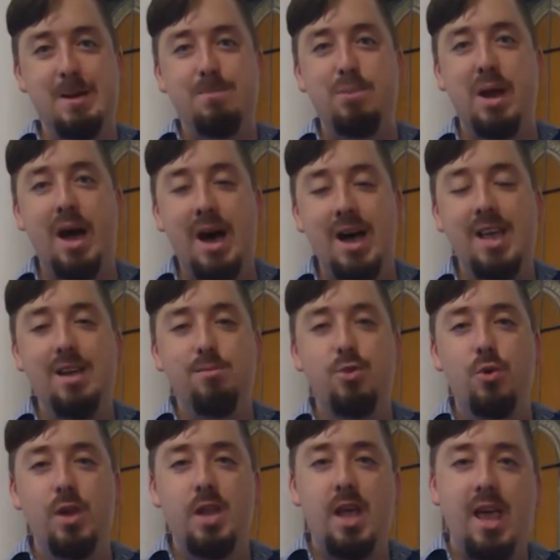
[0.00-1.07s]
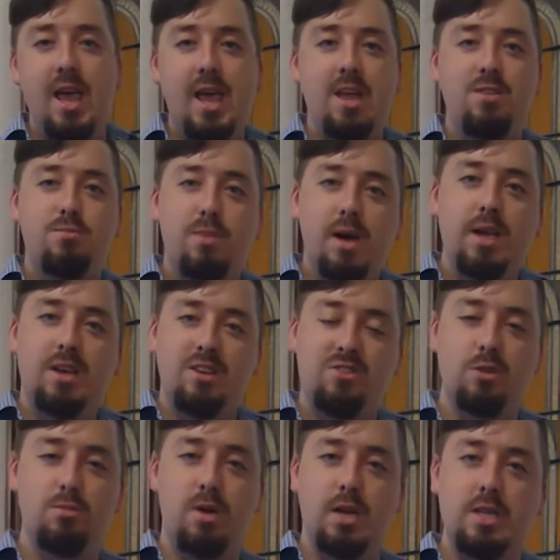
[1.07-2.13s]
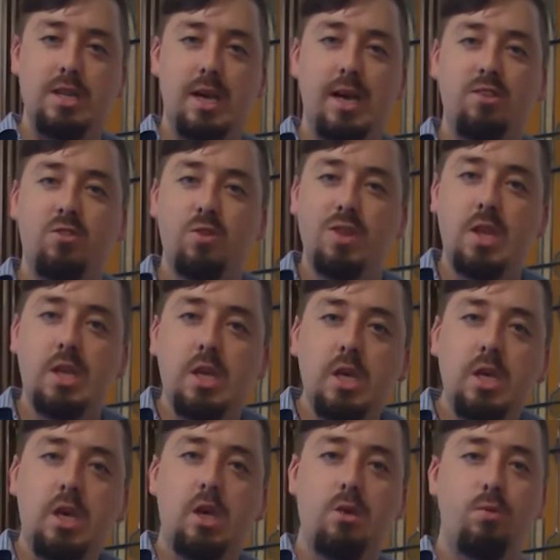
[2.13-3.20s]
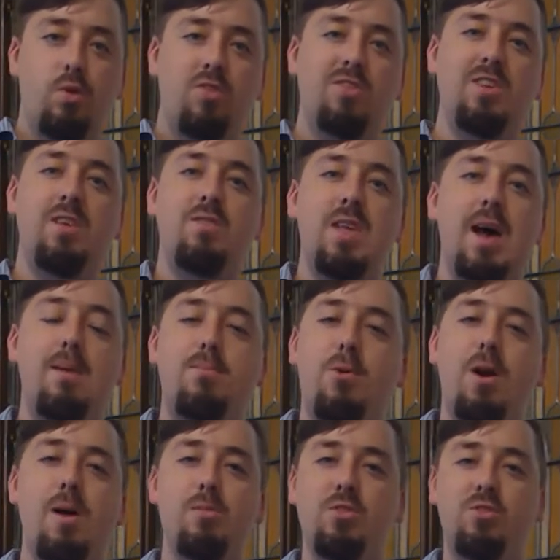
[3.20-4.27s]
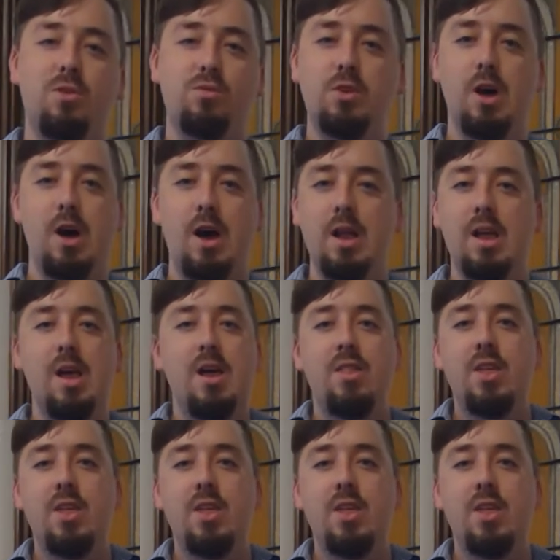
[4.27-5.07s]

but I am going to hand Micah to my dad so that he can receive that promise of God